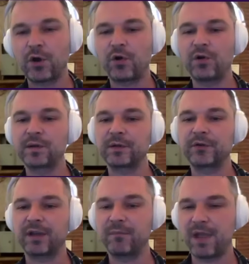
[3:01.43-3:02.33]
also
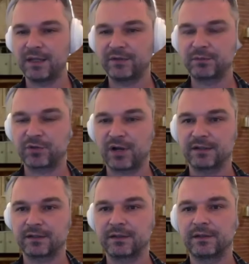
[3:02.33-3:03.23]
recommend the
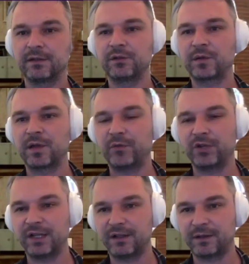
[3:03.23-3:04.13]
product to
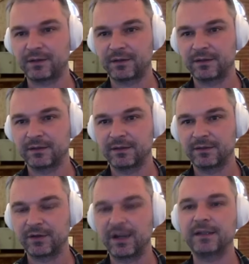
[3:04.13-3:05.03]
someone else,
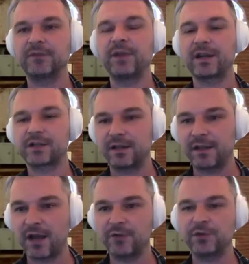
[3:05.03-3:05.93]
right? And they actually
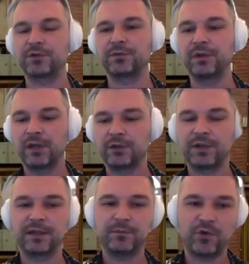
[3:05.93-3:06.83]
allow you to
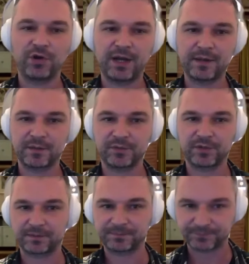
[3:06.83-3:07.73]
get more
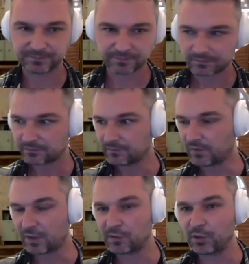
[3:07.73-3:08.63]
customers.
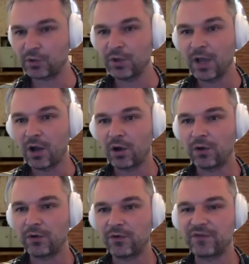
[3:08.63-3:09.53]
So
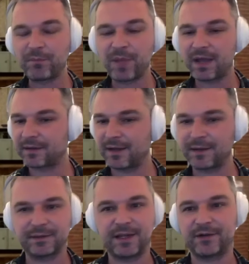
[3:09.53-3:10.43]
the best
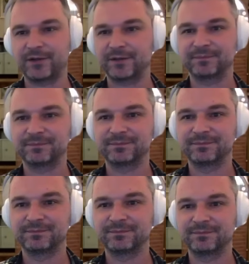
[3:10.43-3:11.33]
case scenario,
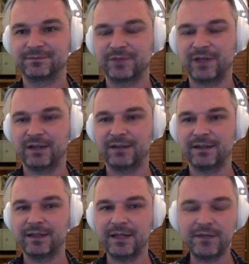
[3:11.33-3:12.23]
right?
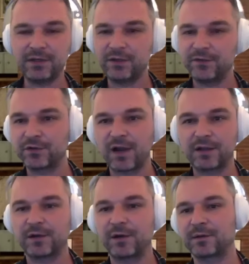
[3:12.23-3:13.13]
Even if you
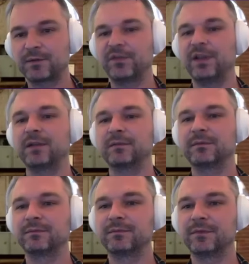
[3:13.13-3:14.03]
write awesome thing,
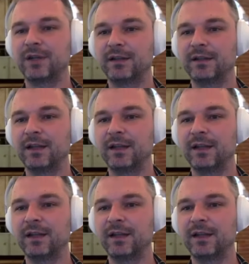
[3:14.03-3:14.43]
right?